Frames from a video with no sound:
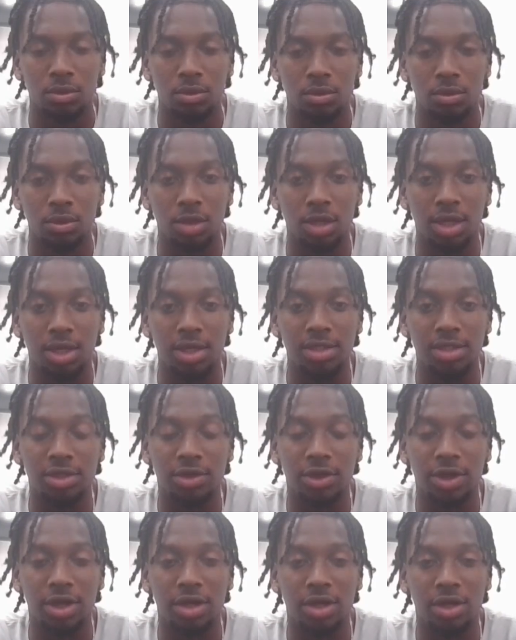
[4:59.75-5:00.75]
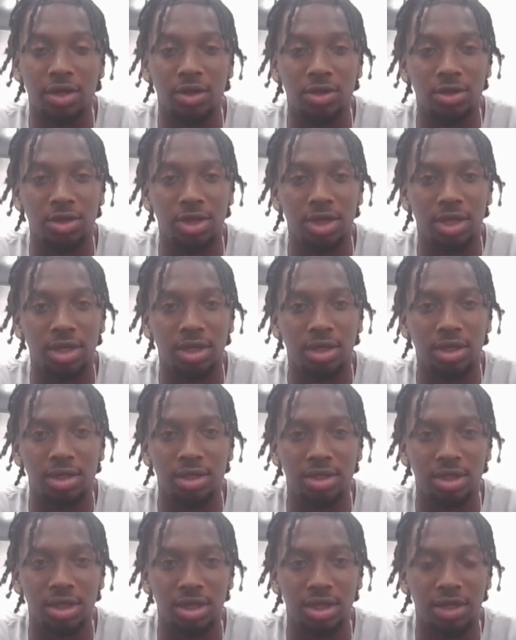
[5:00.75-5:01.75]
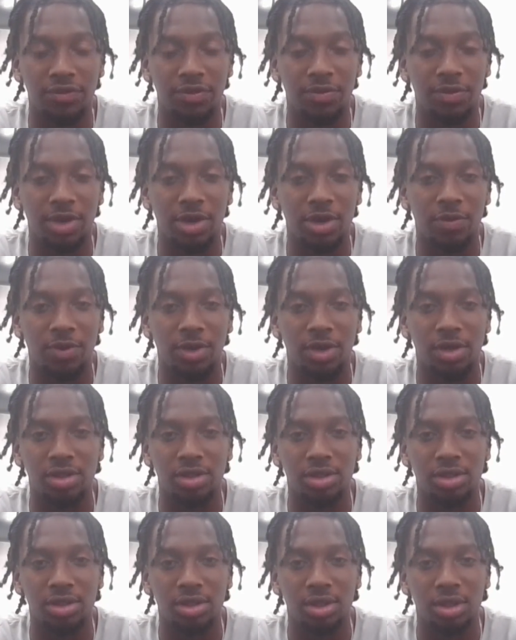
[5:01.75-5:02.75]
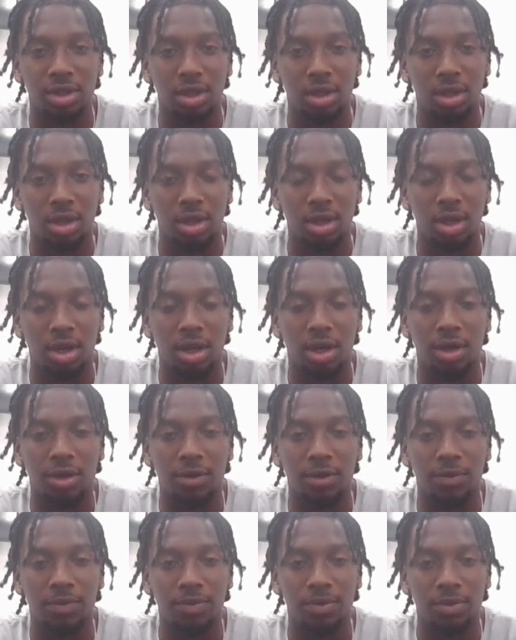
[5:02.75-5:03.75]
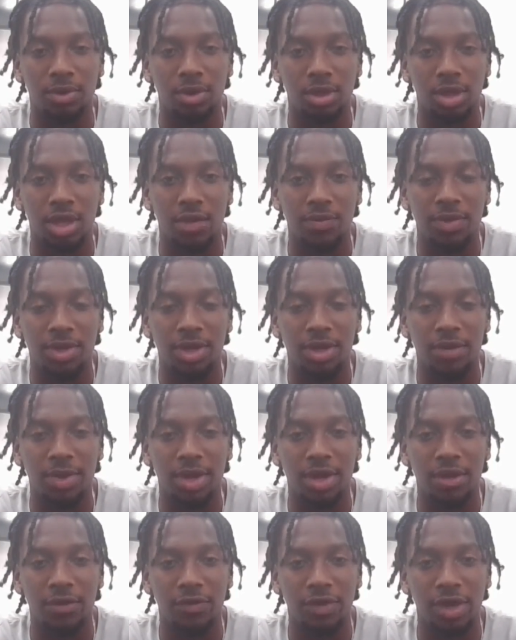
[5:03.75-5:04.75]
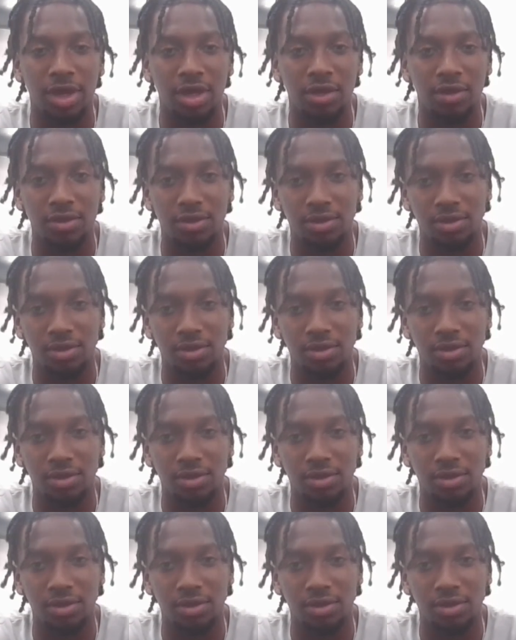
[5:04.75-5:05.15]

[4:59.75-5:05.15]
Yeah, he's a great coach, and he's a even better person. Him being a man of faith